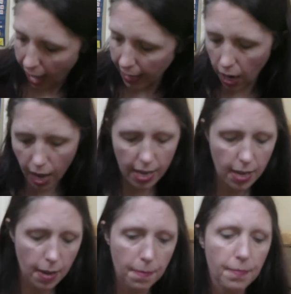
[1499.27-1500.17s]
I got
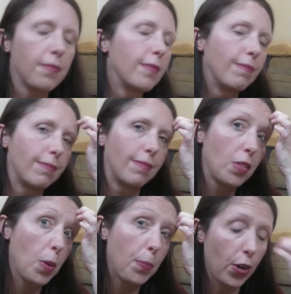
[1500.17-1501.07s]
him
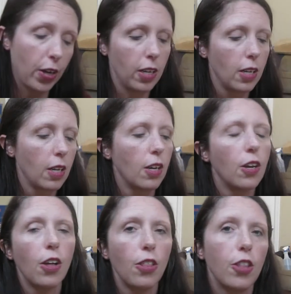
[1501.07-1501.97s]
the book,
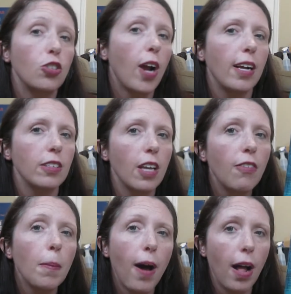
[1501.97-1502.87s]
The Trials of
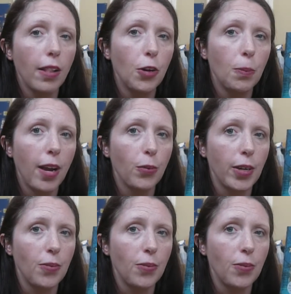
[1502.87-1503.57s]
Apollo by Rick